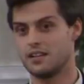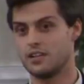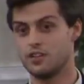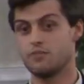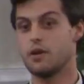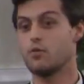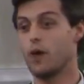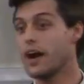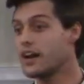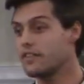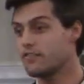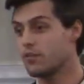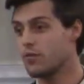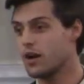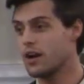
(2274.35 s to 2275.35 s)
You've been
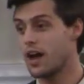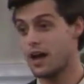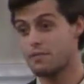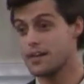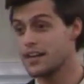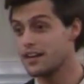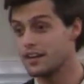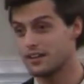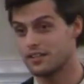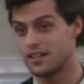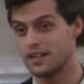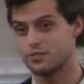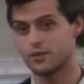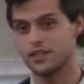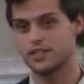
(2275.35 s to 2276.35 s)
waiting for one? I'm here.
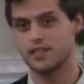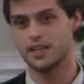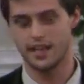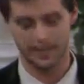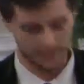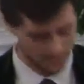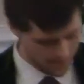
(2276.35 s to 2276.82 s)
That's what he's saying.